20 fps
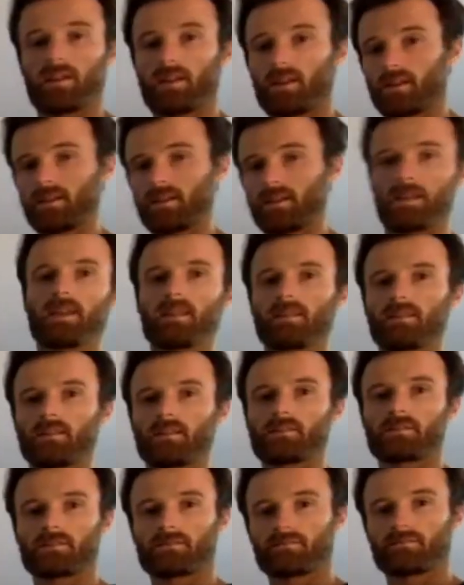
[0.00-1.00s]
in
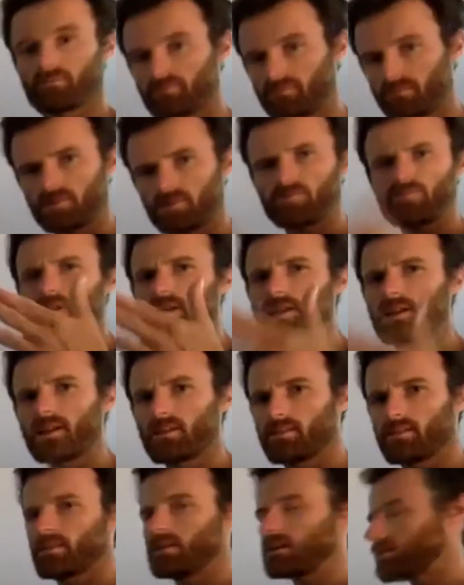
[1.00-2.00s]
English. Plenty
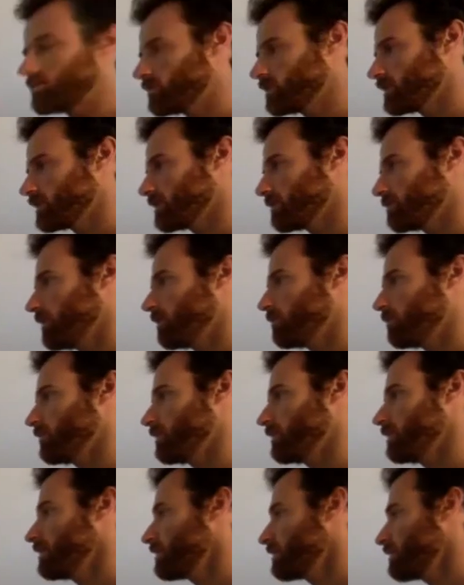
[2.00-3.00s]
of things we can come up
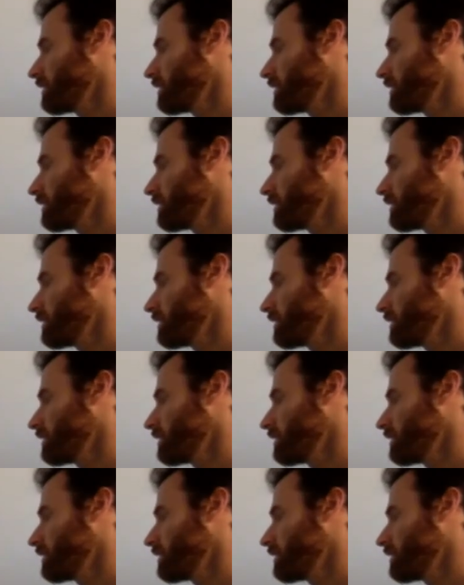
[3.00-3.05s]
with.